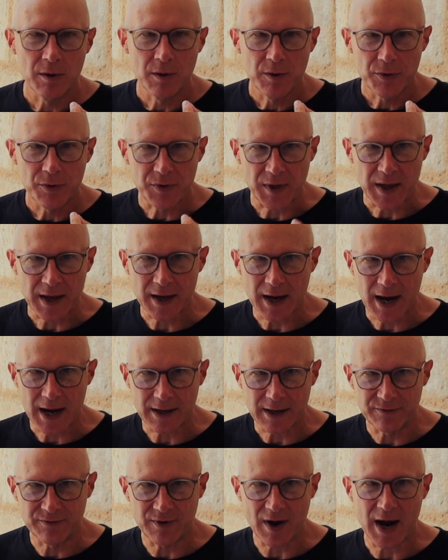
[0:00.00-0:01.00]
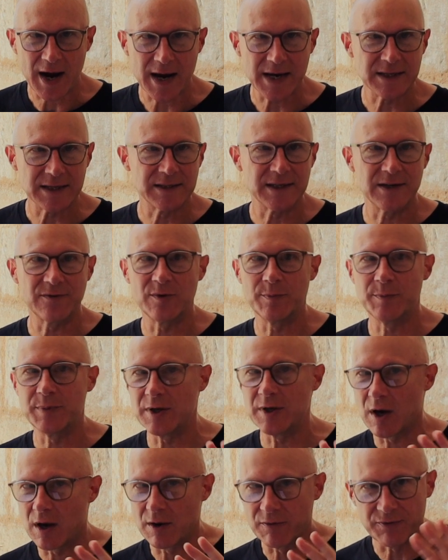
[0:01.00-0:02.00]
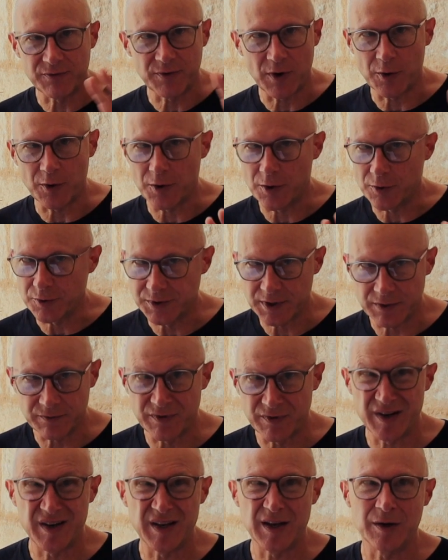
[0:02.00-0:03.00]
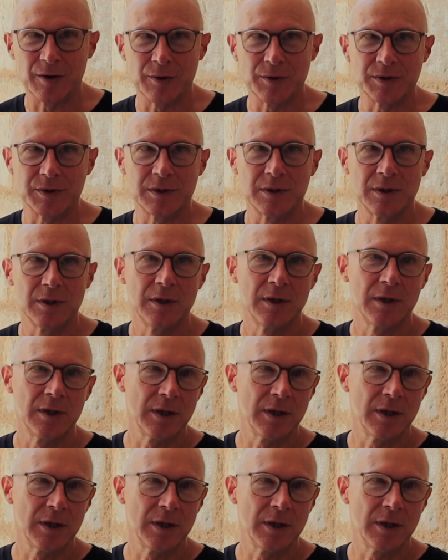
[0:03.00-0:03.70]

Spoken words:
thing I advise, even beyond photos and videos,